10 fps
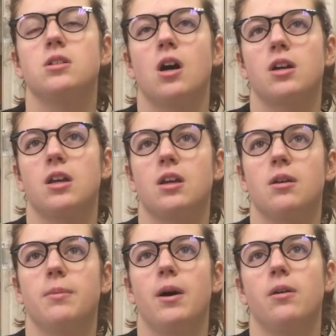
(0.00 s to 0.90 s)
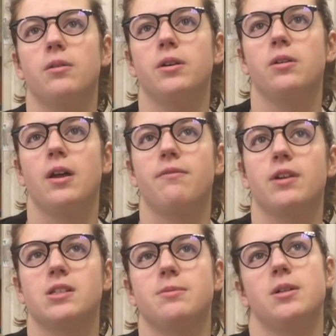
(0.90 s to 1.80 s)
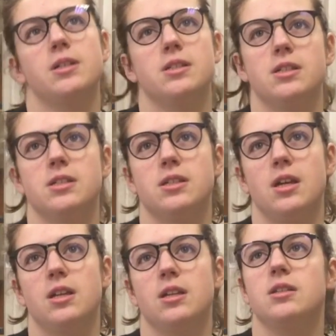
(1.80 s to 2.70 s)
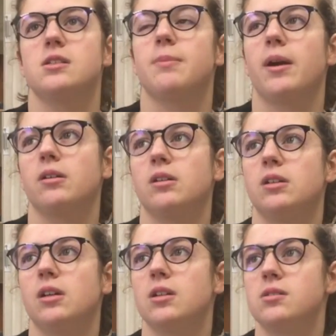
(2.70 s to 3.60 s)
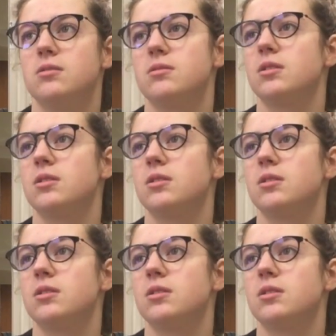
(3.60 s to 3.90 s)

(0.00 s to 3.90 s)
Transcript: talking about their life experiences and inspiring us.